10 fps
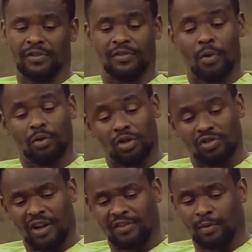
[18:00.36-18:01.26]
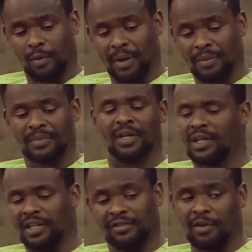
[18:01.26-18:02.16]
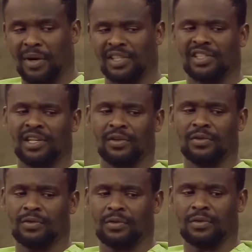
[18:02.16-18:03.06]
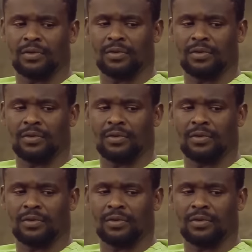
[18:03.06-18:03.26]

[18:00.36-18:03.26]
If you don't want us to have problem, leave Omalicha alone.